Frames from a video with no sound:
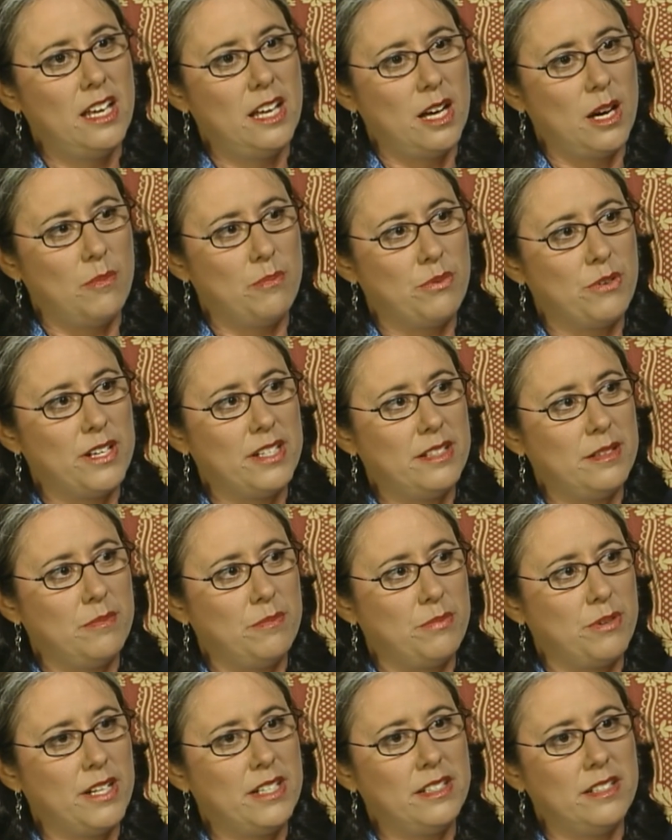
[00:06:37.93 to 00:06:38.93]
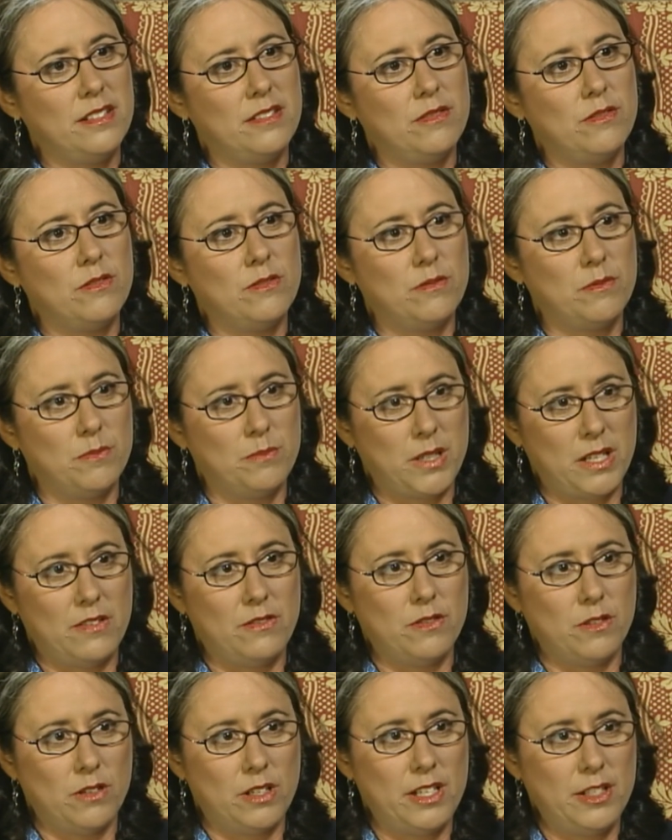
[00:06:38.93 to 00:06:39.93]
a Brit- Briton, but
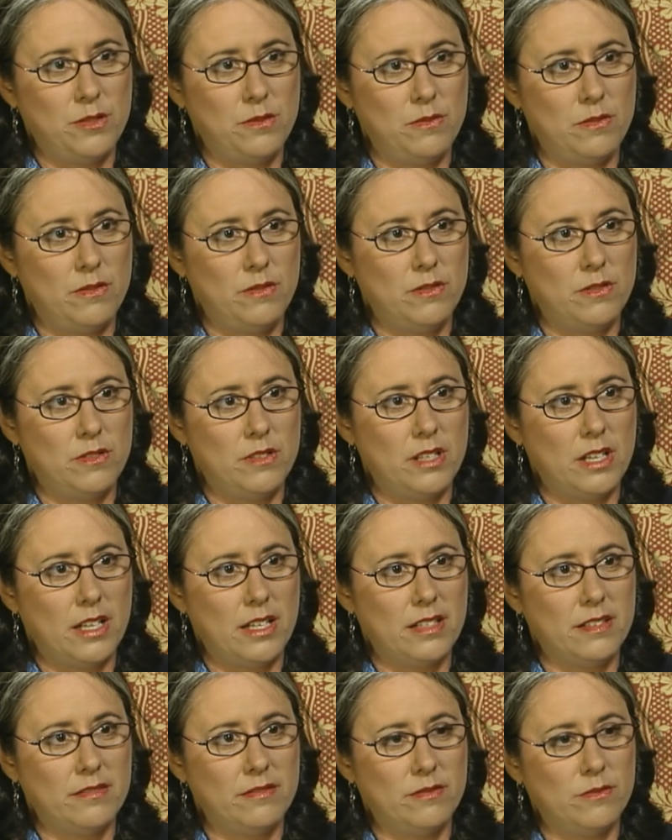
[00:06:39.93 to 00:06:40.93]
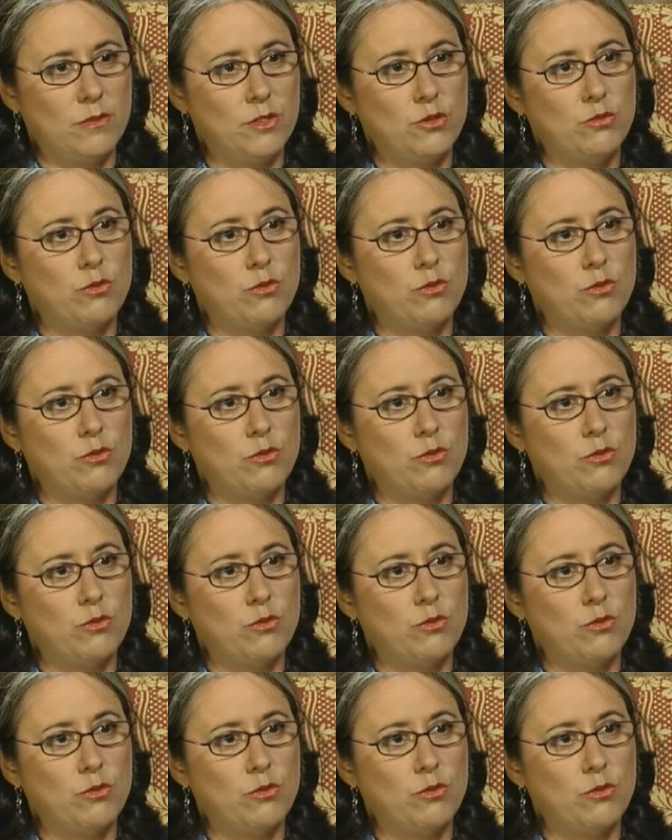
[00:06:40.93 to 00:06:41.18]
a, he uh, was